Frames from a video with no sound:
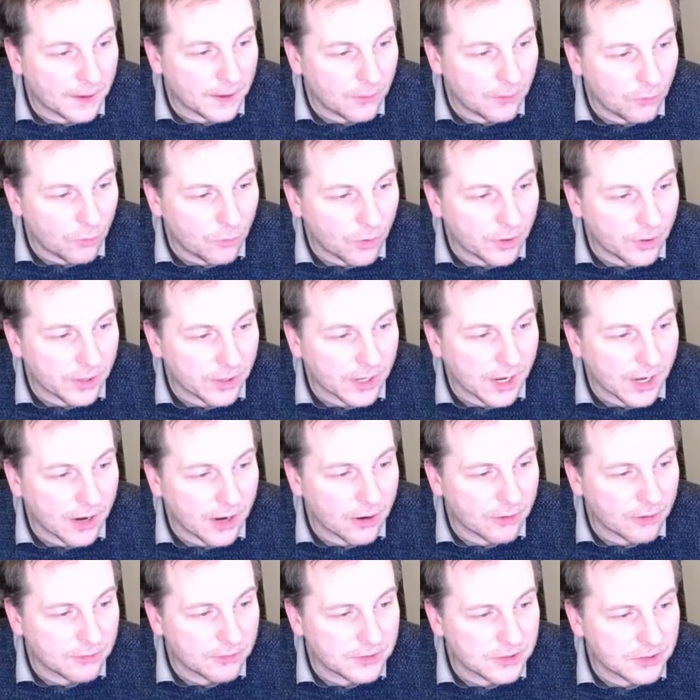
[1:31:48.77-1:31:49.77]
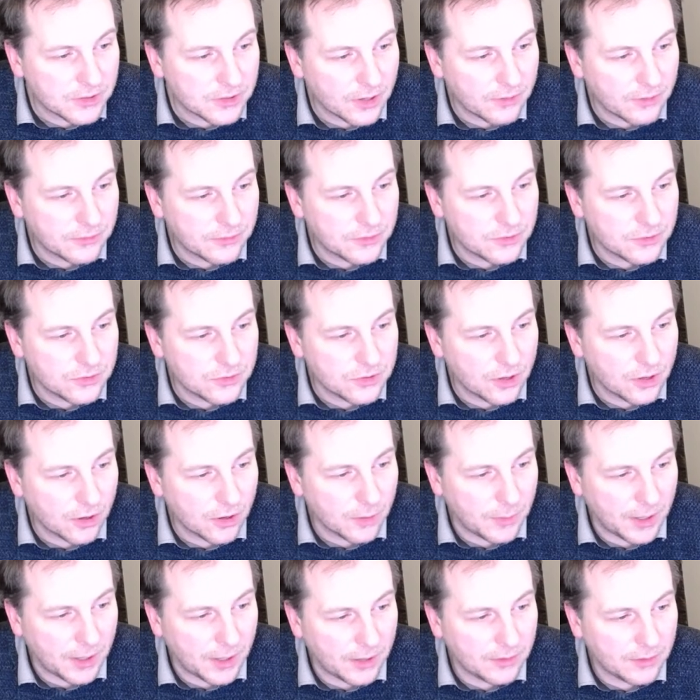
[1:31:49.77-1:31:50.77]
running out of stuff to talk
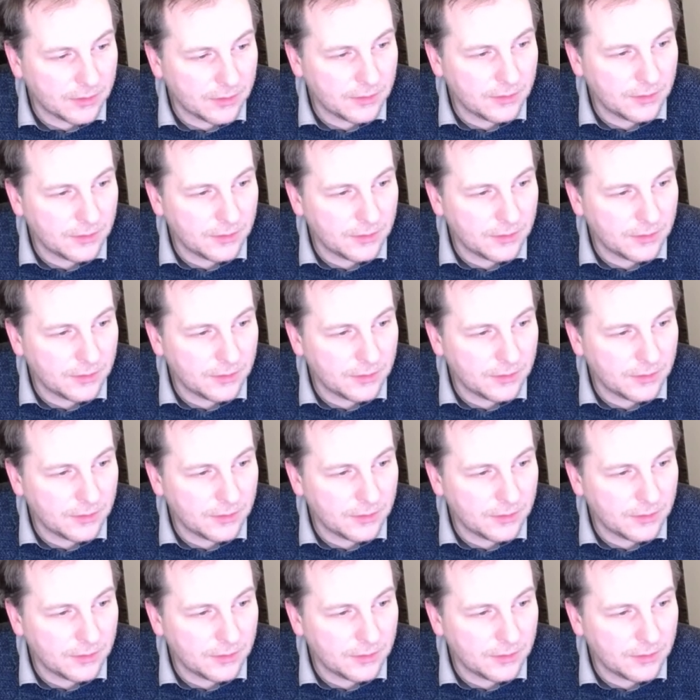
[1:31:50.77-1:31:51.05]
about.